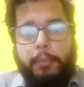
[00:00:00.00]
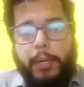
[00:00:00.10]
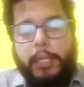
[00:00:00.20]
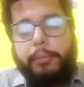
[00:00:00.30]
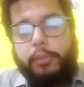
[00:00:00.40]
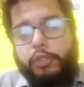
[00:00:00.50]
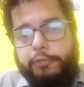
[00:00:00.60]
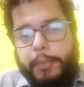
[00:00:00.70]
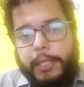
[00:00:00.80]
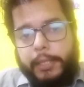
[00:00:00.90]
But
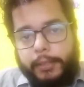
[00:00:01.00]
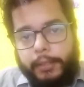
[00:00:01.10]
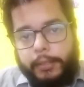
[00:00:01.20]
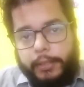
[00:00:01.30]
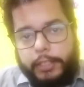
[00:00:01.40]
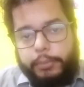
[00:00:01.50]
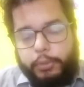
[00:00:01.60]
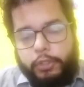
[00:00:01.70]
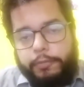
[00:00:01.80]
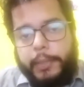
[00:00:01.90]
this
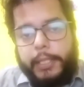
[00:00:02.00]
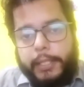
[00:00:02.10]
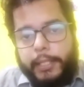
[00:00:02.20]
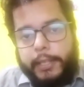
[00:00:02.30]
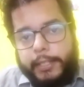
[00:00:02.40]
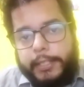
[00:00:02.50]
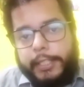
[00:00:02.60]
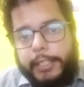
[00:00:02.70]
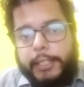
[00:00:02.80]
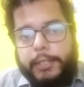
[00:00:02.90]
movement in the
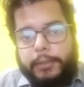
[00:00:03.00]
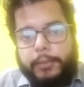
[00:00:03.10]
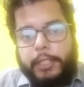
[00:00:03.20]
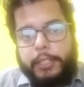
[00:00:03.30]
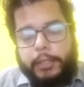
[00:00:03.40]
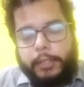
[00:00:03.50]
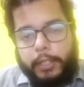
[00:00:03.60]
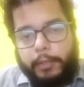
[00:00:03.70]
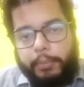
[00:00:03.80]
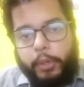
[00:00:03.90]
cities, this
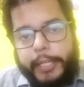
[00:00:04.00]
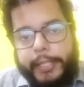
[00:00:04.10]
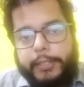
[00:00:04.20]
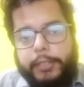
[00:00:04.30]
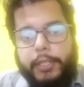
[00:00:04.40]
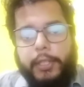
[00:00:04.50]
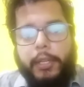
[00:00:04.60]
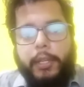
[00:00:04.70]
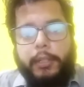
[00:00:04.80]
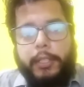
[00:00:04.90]
protest,
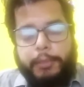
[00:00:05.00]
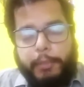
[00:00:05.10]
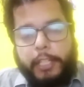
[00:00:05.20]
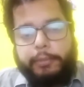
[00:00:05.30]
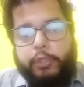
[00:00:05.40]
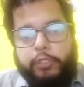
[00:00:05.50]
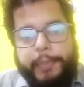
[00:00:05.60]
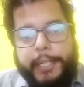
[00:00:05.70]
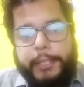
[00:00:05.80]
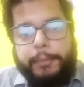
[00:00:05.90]
this mass
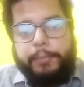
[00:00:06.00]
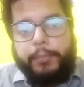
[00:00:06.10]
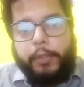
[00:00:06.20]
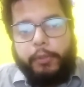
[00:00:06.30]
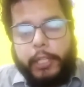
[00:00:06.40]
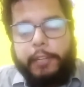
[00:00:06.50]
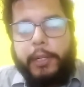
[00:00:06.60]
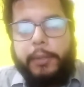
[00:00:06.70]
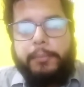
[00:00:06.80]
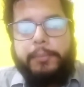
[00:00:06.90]
movement,
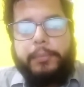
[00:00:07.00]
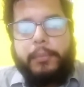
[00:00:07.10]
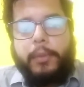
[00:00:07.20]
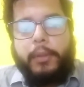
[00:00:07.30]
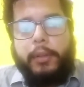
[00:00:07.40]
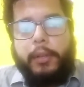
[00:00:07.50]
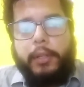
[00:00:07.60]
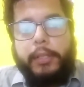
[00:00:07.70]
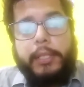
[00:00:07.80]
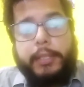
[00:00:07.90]
whatever,
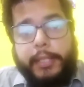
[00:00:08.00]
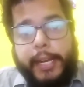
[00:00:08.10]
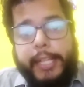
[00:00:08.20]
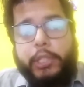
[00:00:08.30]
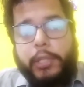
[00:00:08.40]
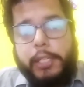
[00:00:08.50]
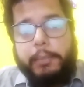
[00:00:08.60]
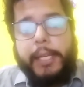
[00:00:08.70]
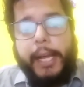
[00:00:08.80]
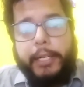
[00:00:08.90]
this gradually
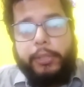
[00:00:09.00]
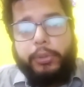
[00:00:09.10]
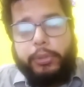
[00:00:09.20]
began to